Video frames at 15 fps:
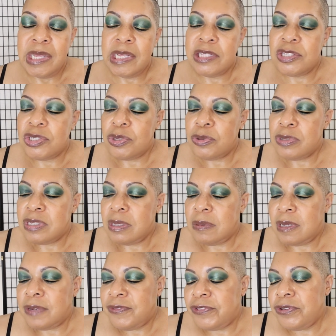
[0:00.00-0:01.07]
And so some,
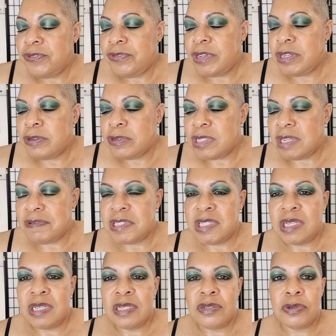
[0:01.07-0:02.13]
a few videos I've
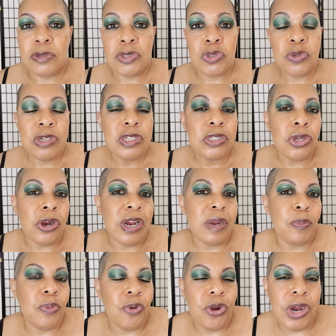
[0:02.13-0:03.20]
said, you know, do a dark
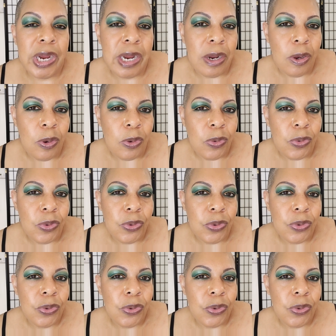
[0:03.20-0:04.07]
brown